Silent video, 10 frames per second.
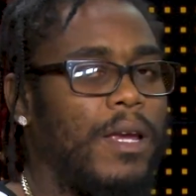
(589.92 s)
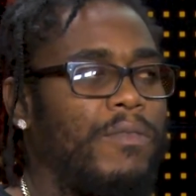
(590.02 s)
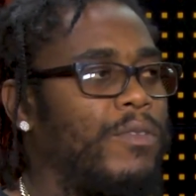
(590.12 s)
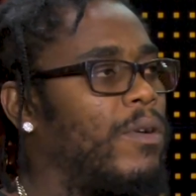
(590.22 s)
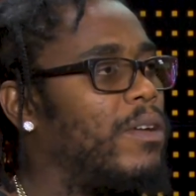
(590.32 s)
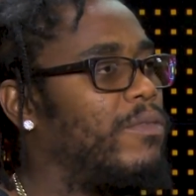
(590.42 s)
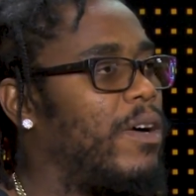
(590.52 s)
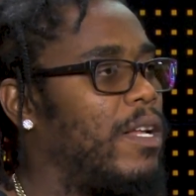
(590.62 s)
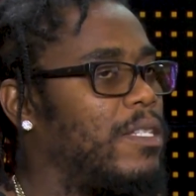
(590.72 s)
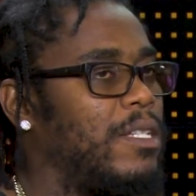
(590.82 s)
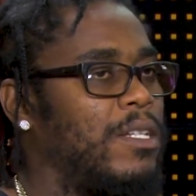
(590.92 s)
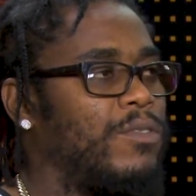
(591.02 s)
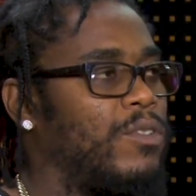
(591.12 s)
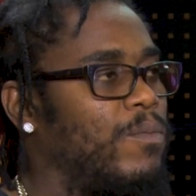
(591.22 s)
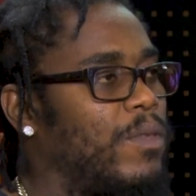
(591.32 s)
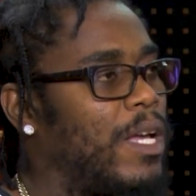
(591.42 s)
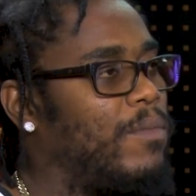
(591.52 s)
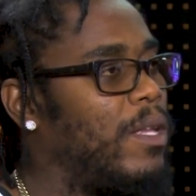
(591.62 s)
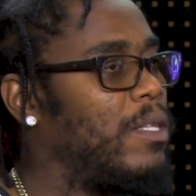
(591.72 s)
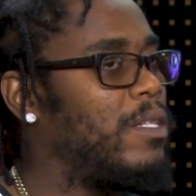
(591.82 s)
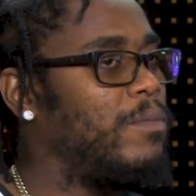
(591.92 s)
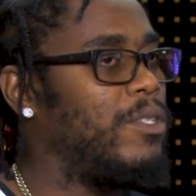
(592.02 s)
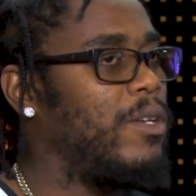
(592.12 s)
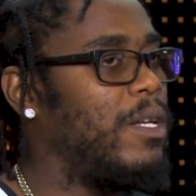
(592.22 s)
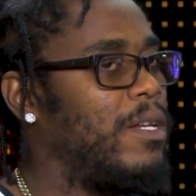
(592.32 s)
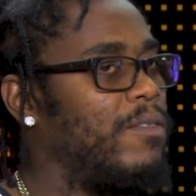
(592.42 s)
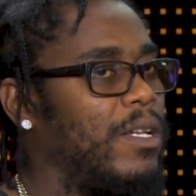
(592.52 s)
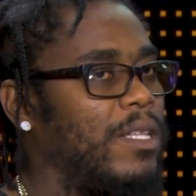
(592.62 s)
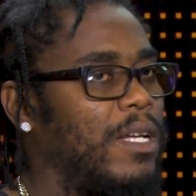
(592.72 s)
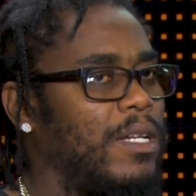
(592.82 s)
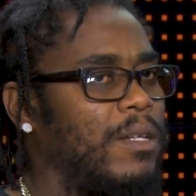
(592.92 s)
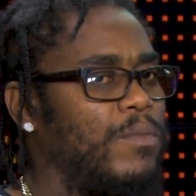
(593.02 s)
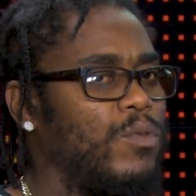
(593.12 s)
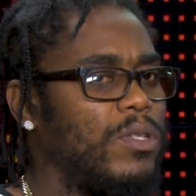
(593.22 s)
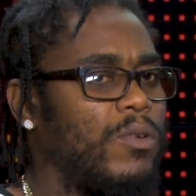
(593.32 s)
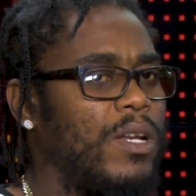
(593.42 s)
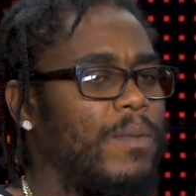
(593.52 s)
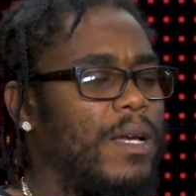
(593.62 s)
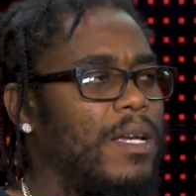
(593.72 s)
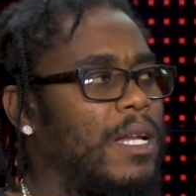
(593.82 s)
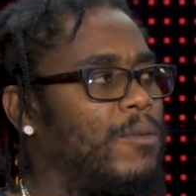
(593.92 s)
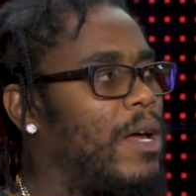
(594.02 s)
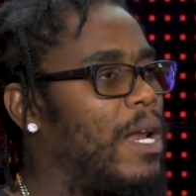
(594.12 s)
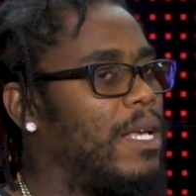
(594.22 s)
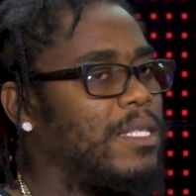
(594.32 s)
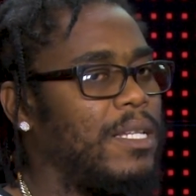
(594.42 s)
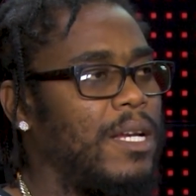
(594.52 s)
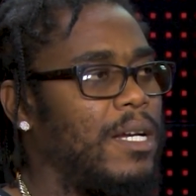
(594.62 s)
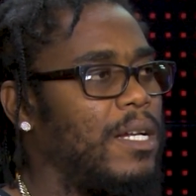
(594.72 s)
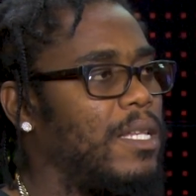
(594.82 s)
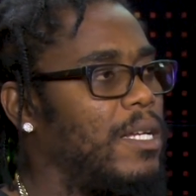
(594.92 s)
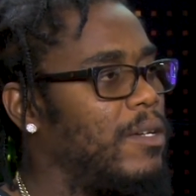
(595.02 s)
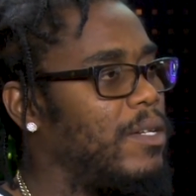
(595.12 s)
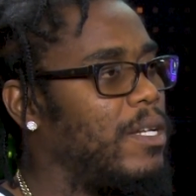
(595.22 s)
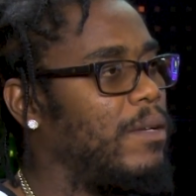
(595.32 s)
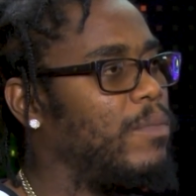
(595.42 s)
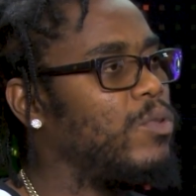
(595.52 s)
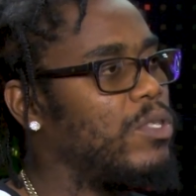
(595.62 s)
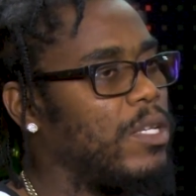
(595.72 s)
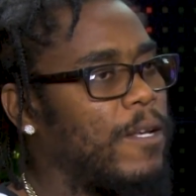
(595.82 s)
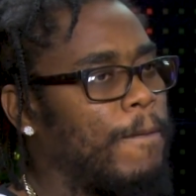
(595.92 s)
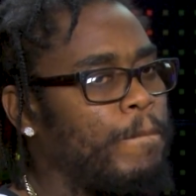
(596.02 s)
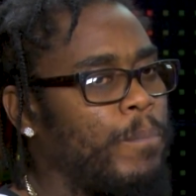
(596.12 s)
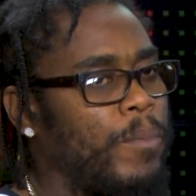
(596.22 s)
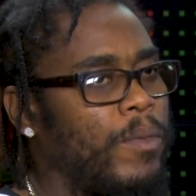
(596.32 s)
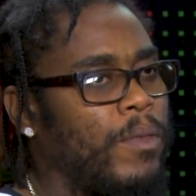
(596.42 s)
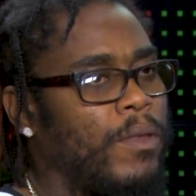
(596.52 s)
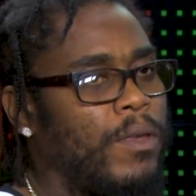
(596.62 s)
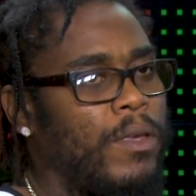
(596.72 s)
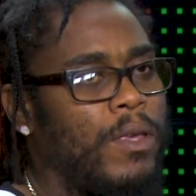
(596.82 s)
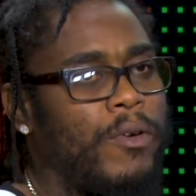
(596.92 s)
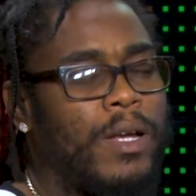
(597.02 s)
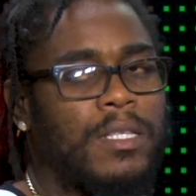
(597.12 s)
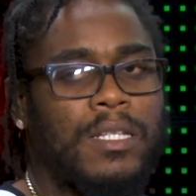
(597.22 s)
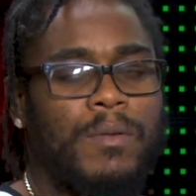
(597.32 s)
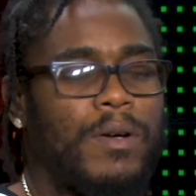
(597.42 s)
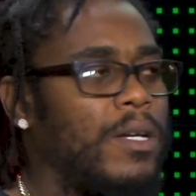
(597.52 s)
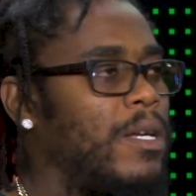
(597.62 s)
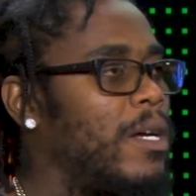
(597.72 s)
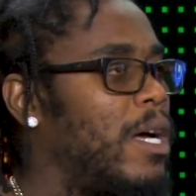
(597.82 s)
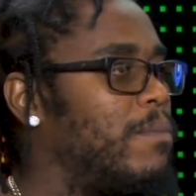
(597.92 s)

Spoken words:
everyone falls in love sometimes, Tantametra and Devant. And the music when they hear, they realize that they're not hearing their music. Mm-hmm. They realize that they're going to hear